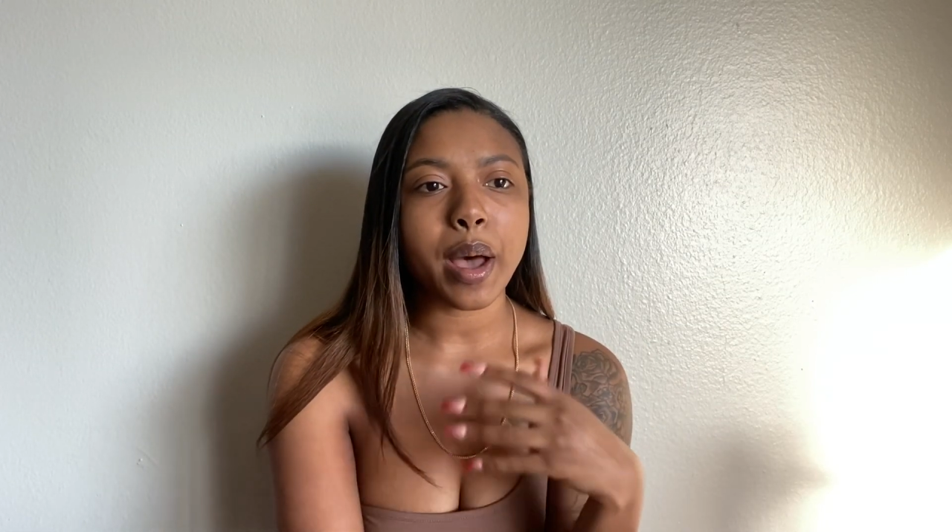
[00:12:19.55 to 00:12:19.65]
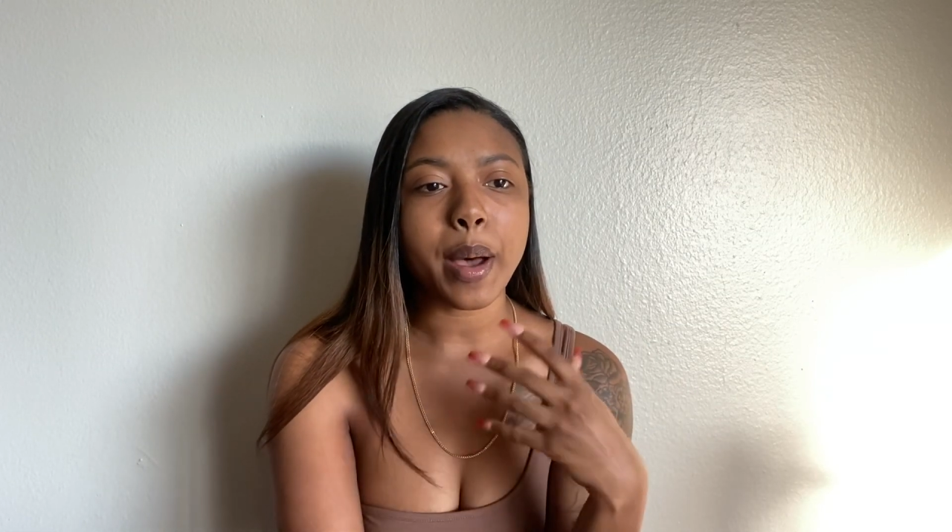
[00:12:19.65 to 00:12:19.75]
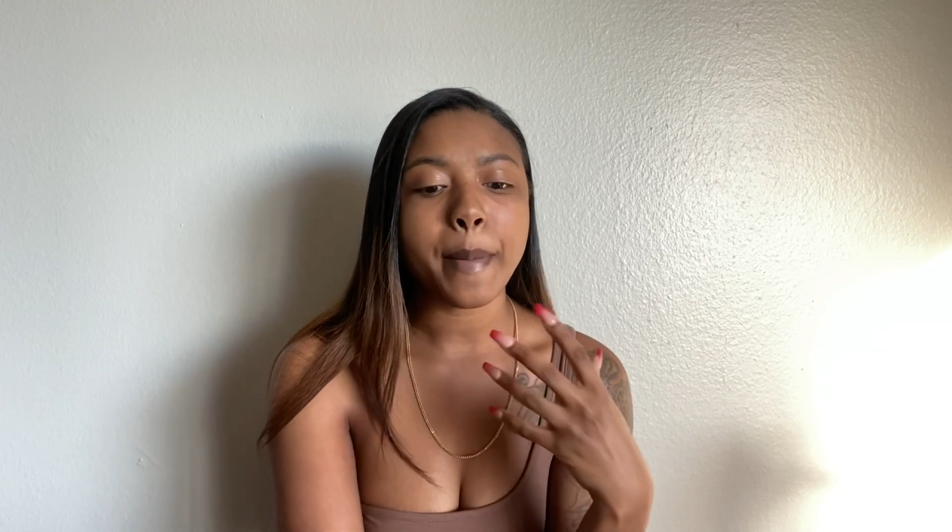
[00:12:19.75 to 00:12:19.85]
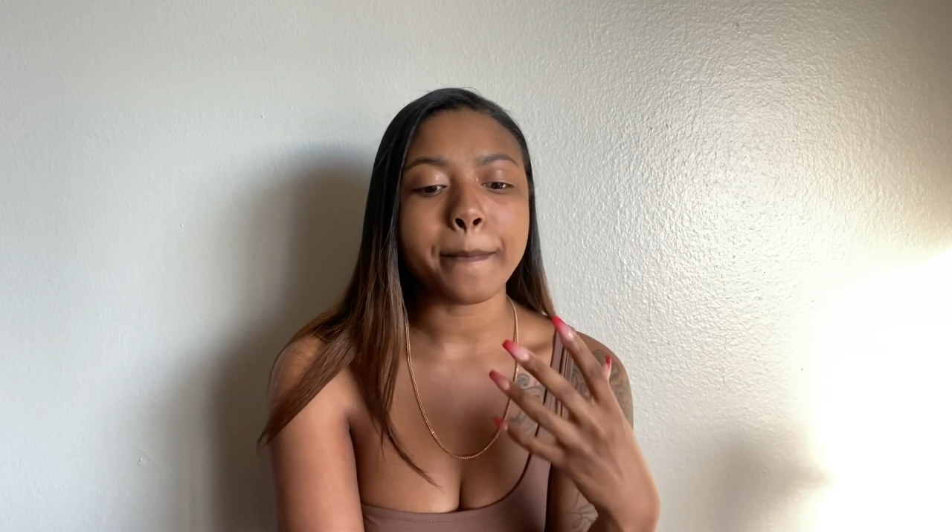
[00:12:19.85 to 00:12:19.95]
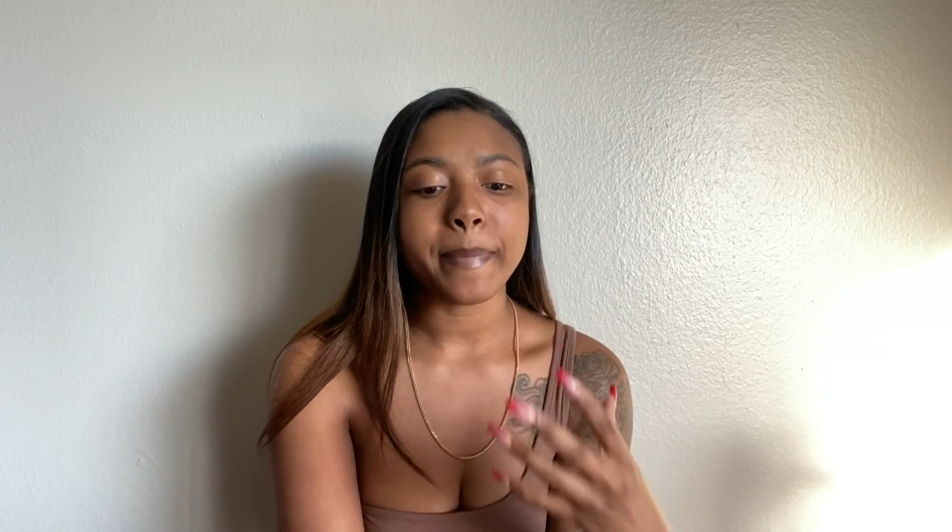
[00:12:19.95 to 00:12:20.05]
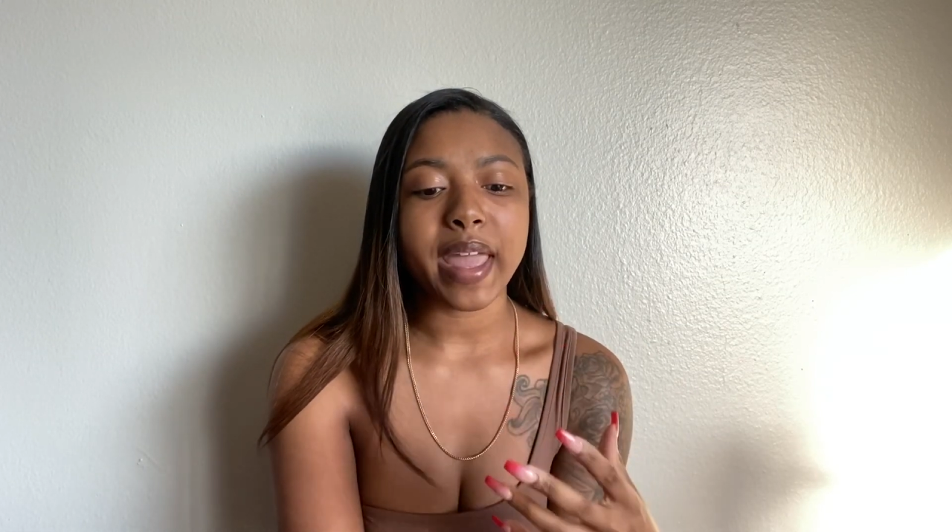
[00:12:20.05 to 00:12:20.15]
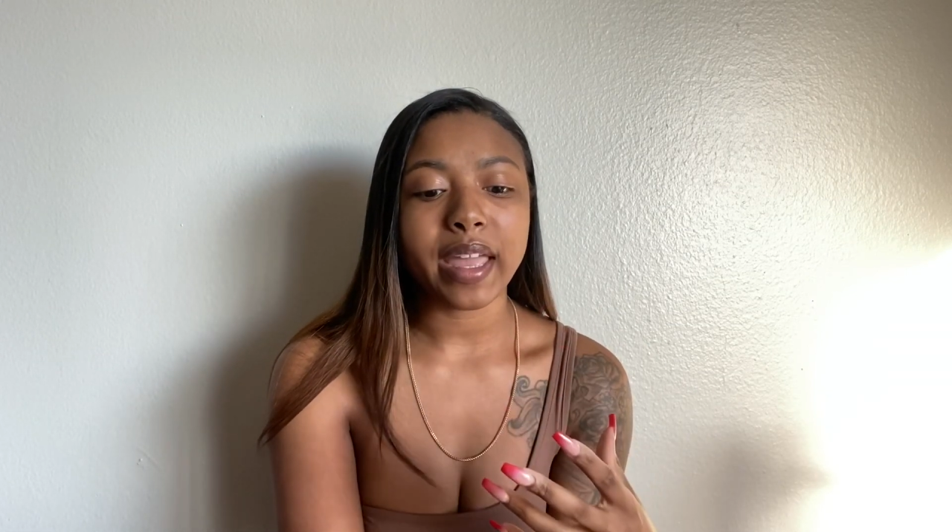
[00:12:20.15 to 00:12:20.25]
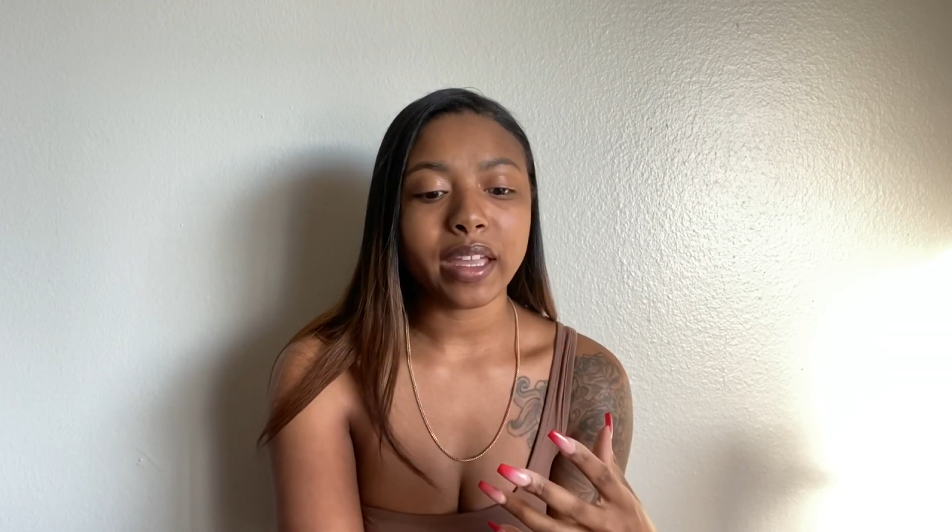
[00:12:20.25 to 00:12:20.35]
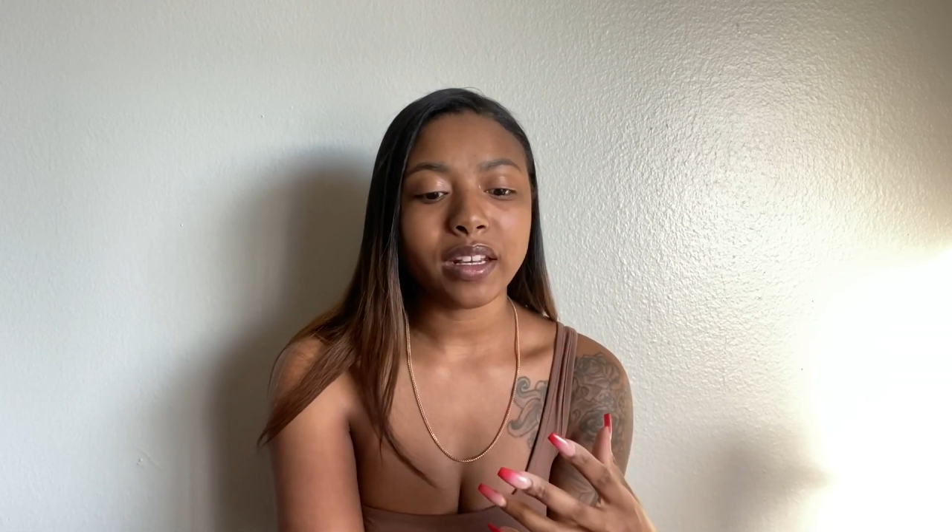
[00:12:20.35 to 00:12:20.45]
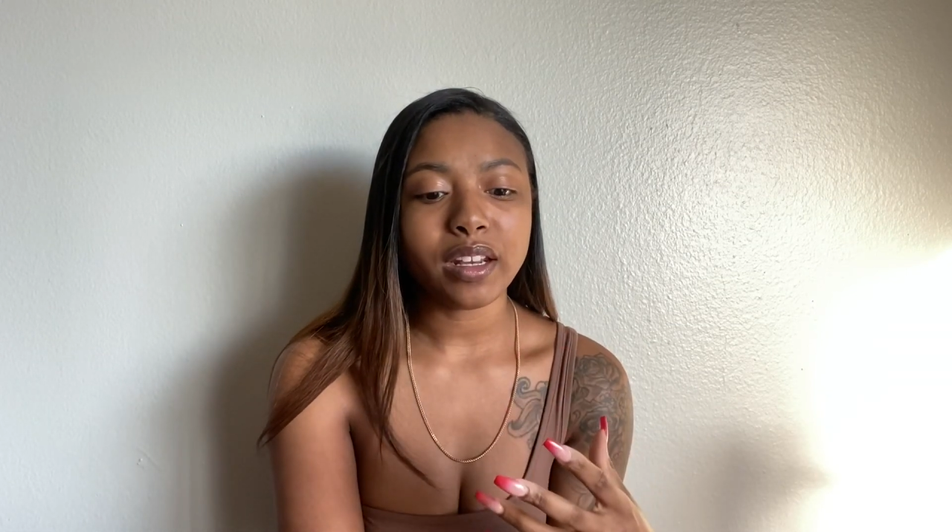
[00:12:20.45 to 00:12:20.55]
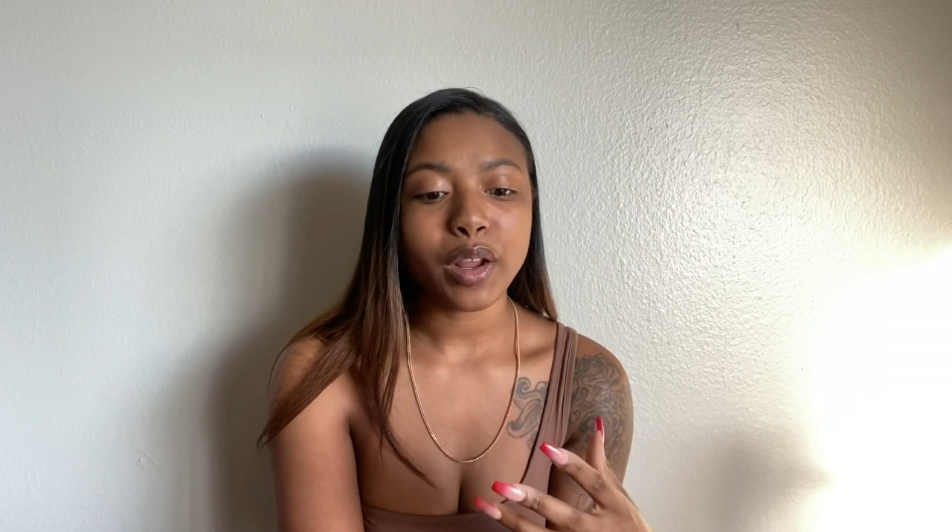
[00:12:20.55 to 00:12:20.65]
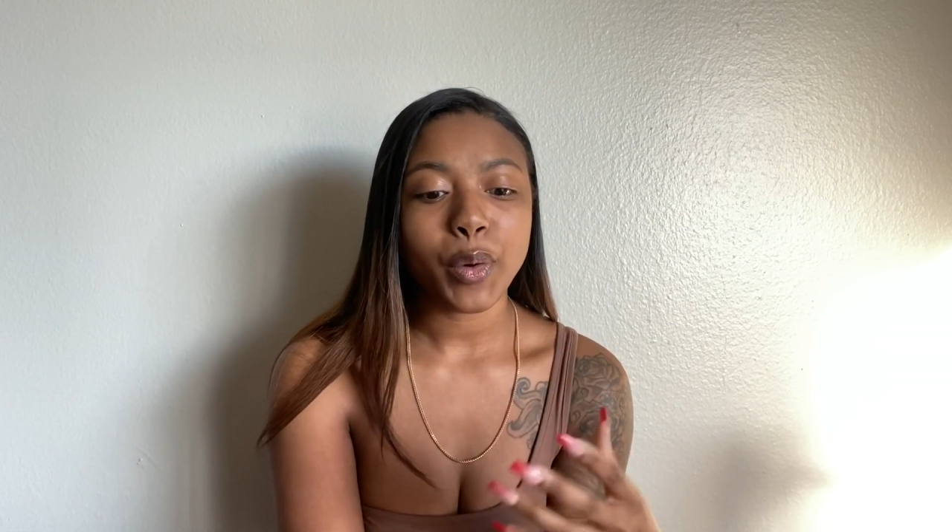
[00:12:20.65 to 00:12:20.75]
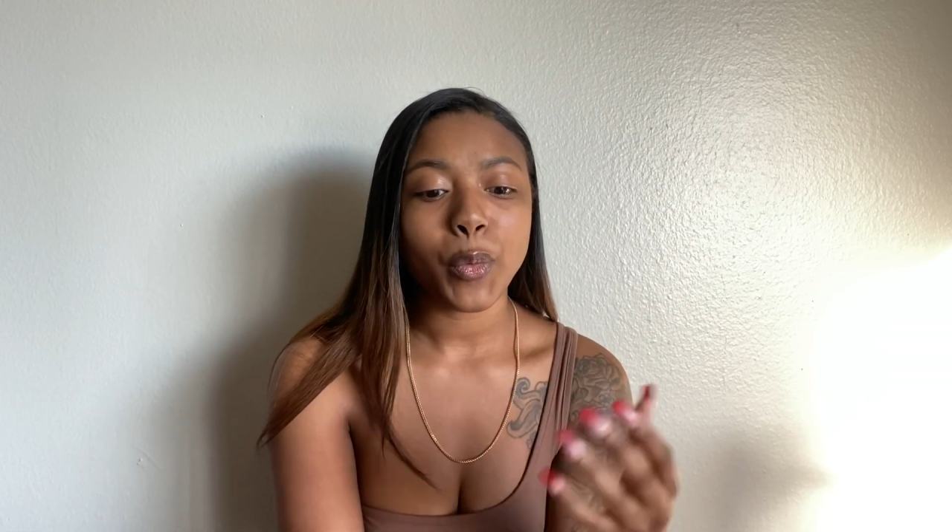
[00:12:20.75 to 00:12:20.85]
a man